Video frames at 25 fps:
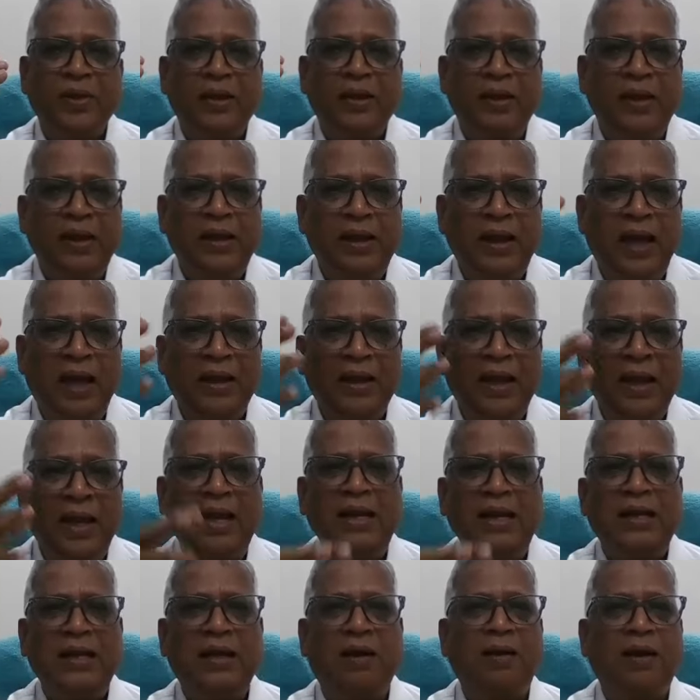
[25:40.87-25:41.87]
he
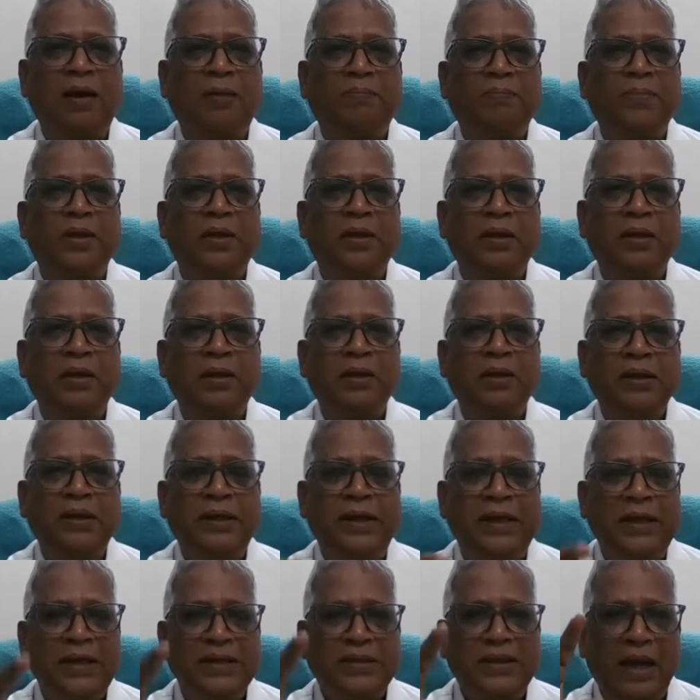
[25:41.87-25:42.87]
again developed
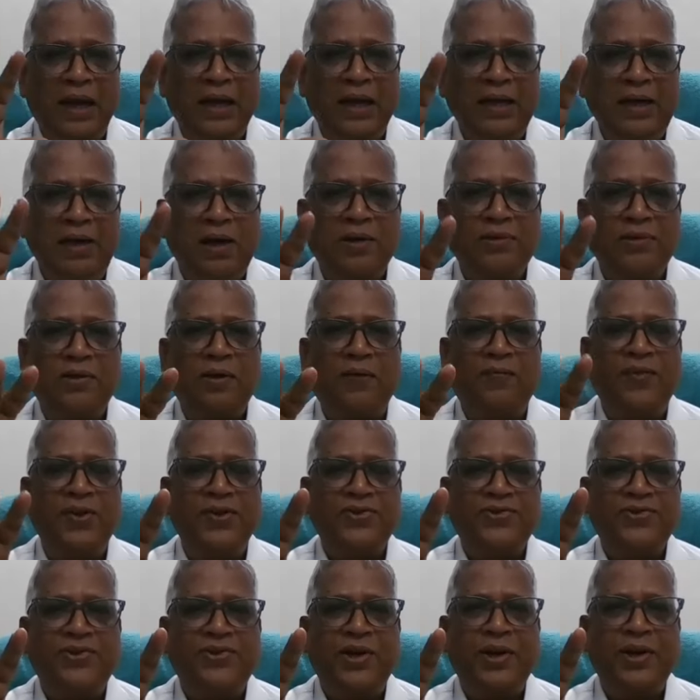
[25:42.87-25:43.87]
his ideas of
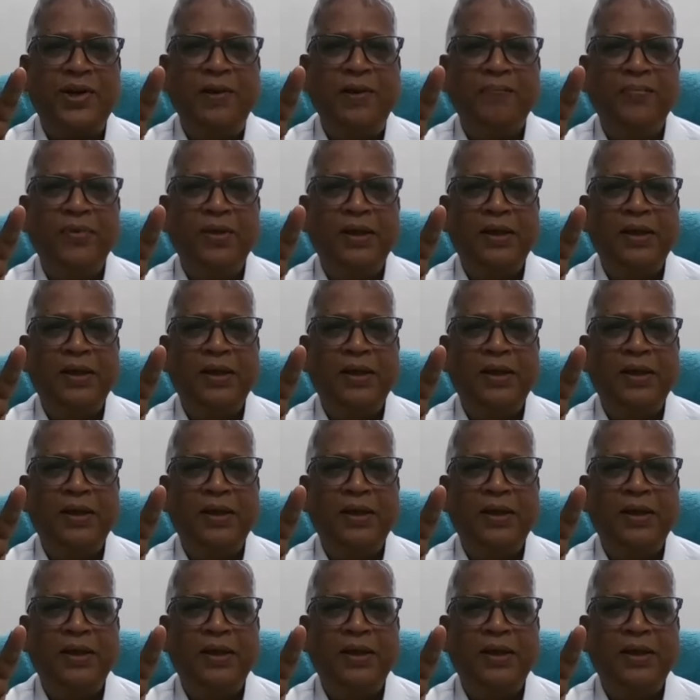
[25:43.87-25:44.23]
history,